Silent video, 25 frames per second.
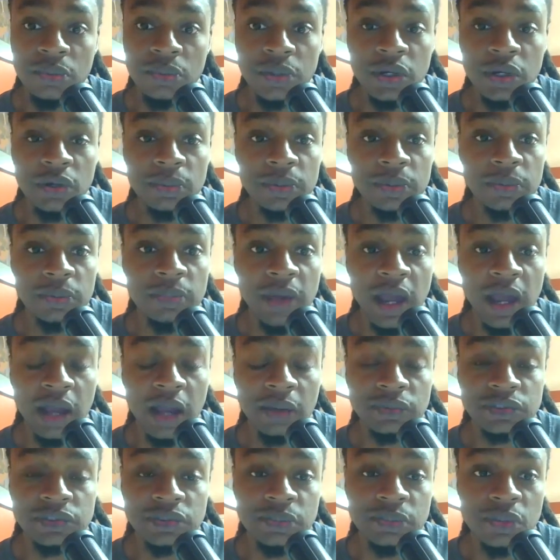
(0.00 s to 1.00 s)
gonna be back
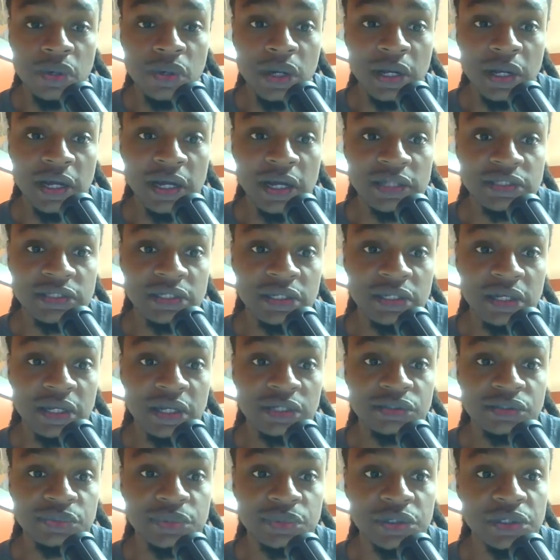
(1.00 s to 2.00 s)
with some more content
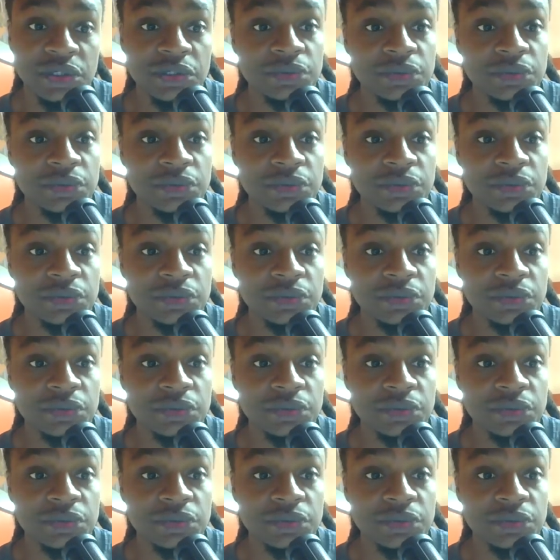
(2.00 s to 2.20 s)
next week.